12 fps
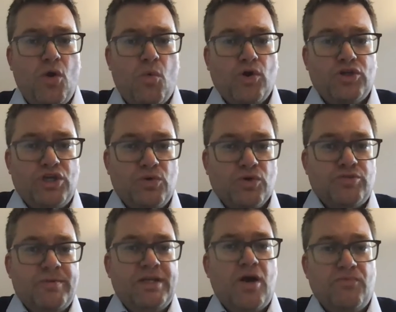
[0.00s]
What do you want to
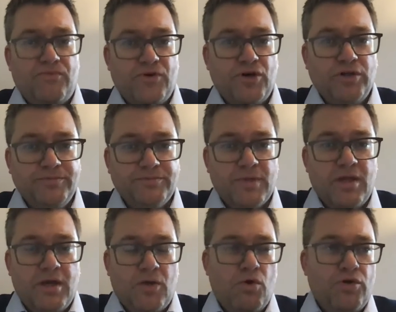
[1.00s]
be known for?
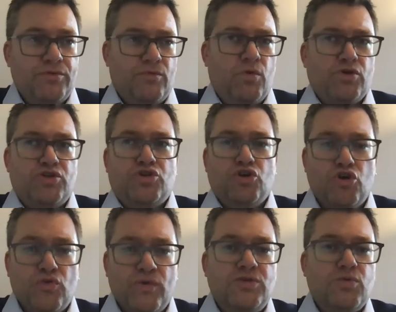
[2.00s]
What
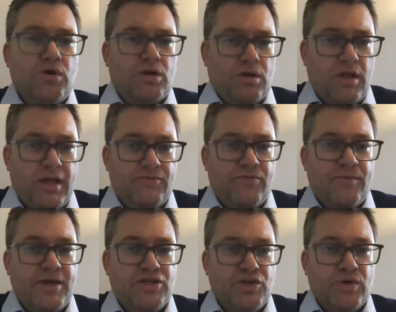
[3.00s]
stories, what
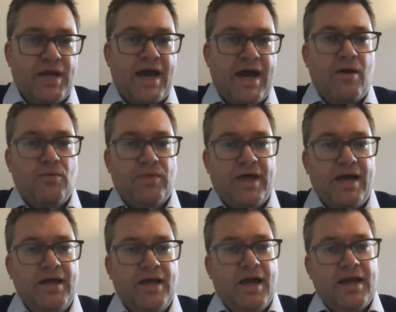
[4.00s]
information do you want out
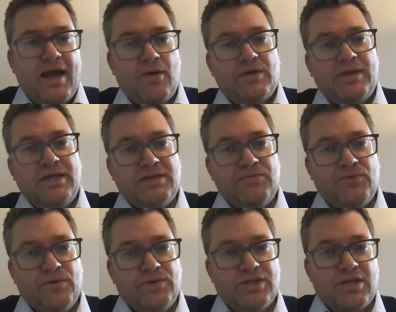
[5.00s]
there, and how can these
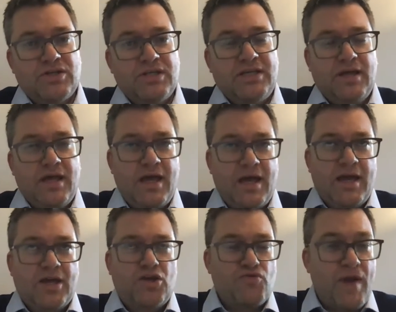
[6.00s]
influencers actually
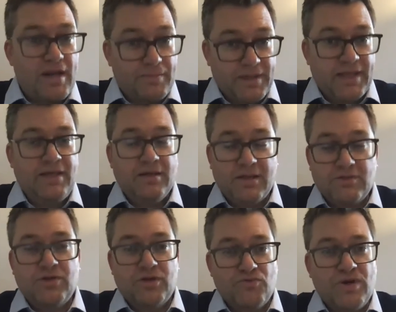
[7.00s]
credibly,
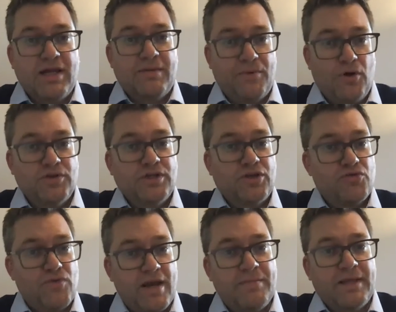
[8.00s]
really important,
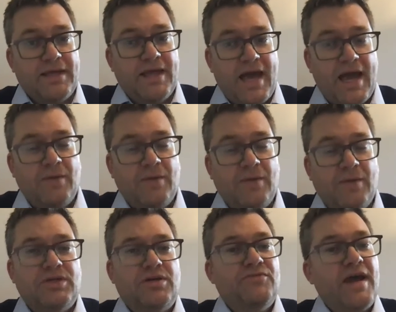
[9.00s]
credibly help to
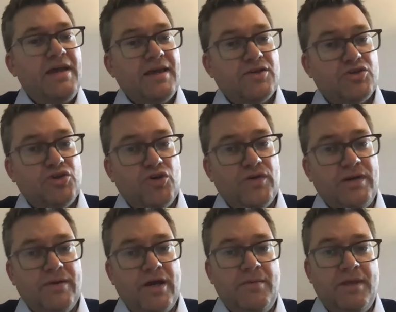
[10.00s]
convey that story
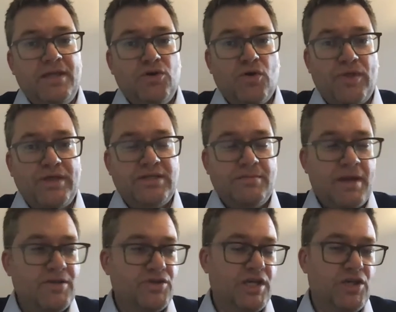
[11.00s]
in an authentic manner,
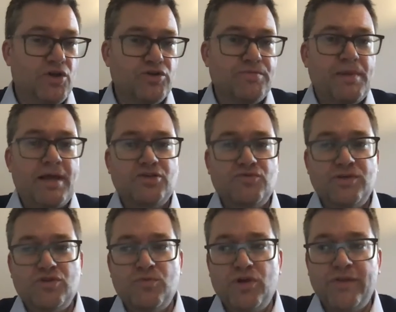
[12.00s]
so you're not just plastering
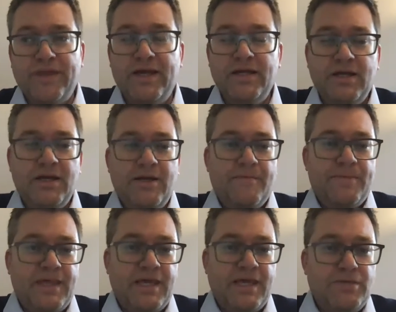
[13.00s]
someone on there.
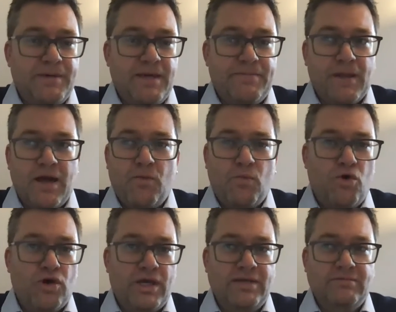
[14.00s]
These people aren't
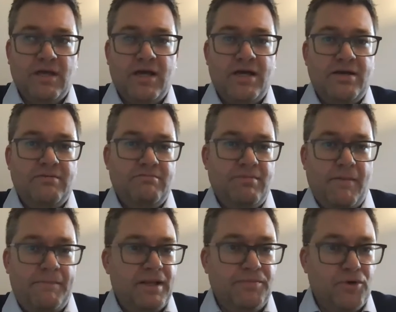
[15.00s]
walking
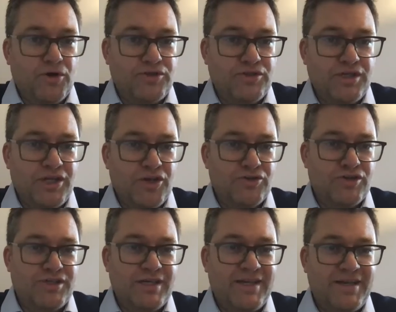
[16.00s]
billboards. You're not
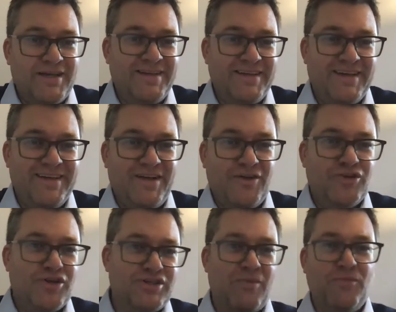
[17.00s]
just sticking it's
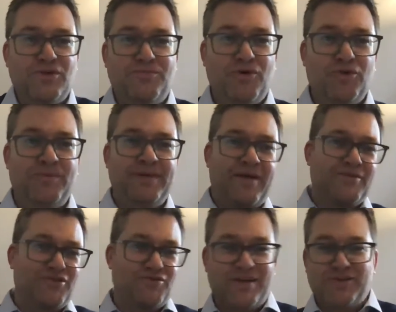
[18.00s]
not a sandwich board up and down the
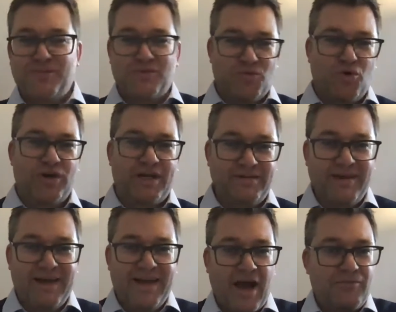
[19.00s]
street and someone's walking
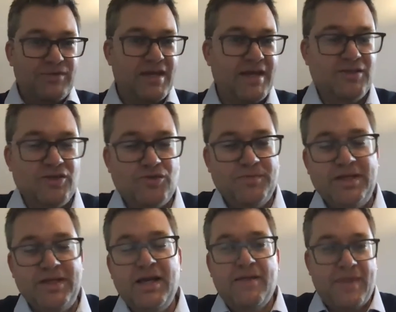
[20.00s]
advertising something.